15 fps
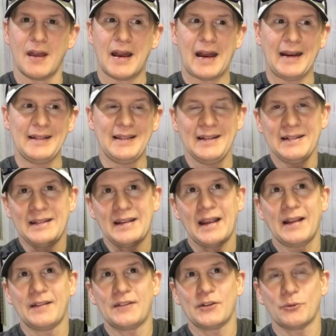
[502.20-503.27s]
I think the
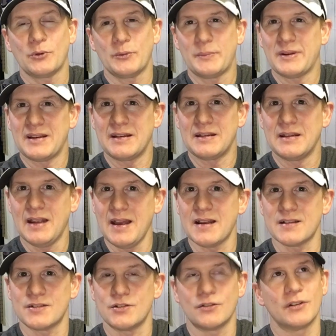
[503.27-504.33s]
answer would be
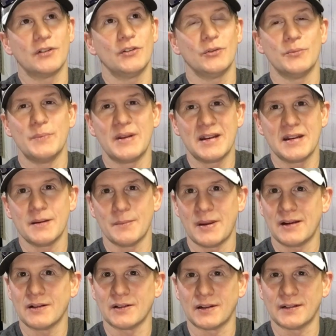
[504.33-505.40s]
yes. You could do media
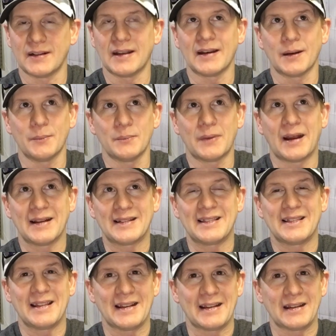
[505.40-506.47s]
mail on that. I'm, I
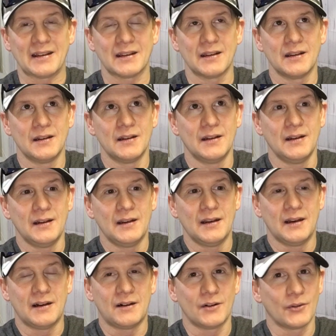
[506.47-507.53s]
think.
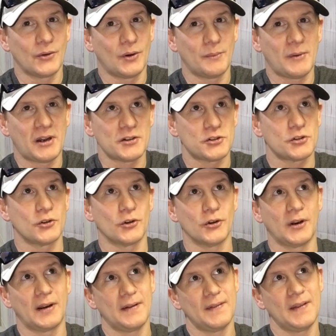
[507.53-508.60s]
Although I'm not sure.
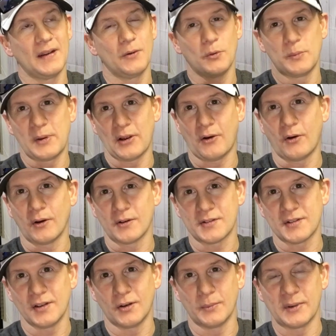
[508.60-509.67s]
And then it would be a hard
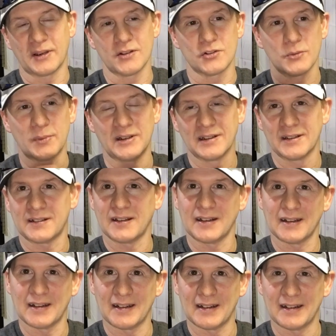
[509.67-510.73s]
sell because you'd be listing
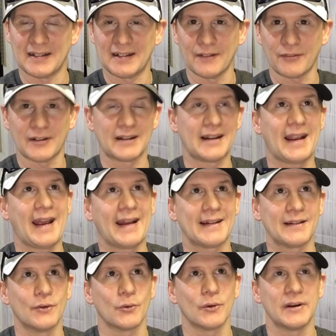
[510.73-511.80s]
it in a different
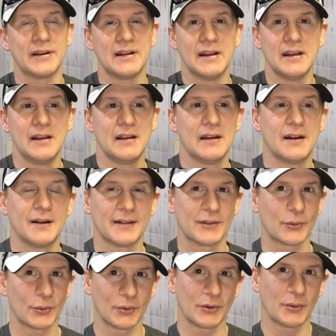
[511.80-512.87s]
category uh, in
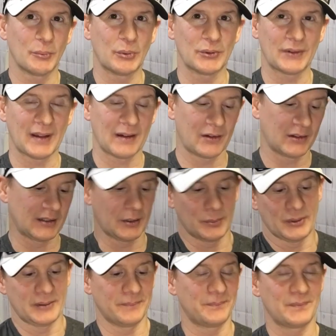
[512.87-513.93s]
order to put that on there.
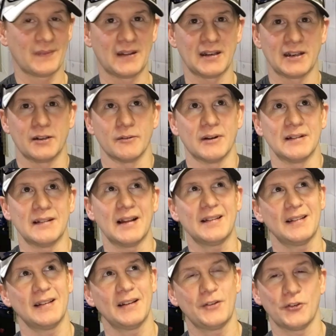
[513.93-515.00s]
But at any rate,
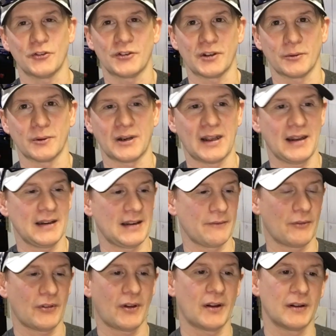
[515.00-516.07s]
that's an interesting one I hadn't
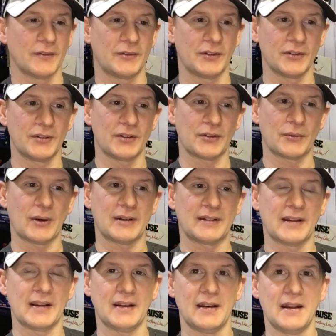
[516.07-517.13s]
even thought of till just right
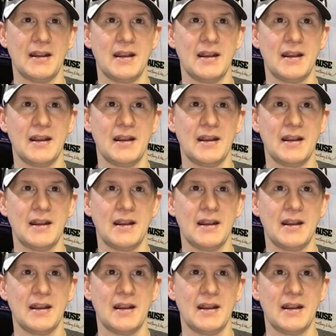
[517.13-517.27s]
then.